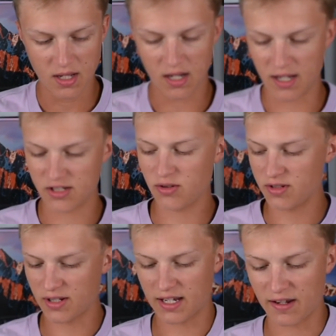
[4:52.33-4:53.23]
As soon
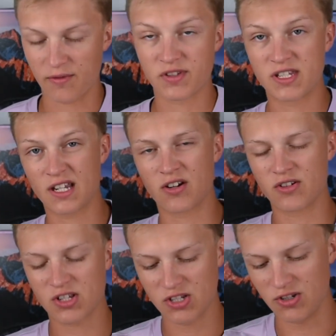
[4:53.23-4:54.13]
as I get out the
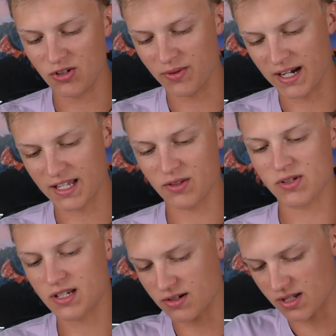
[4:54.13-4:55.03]
stickers, because you know we got to get those
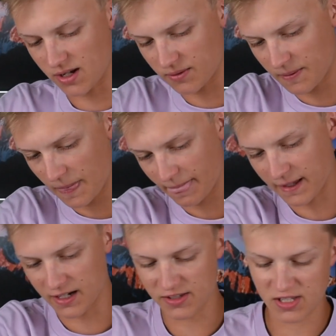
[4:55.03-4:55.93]
stickers out. You
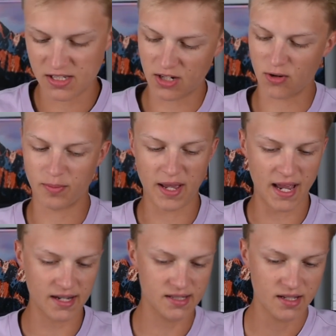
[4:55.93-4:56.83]
got to get sticker
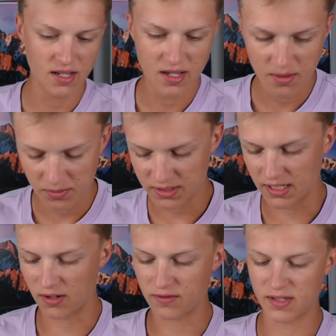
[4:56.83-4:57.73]
packs. Put
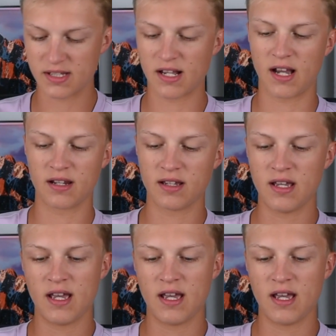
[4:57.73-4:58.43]
that off to the side.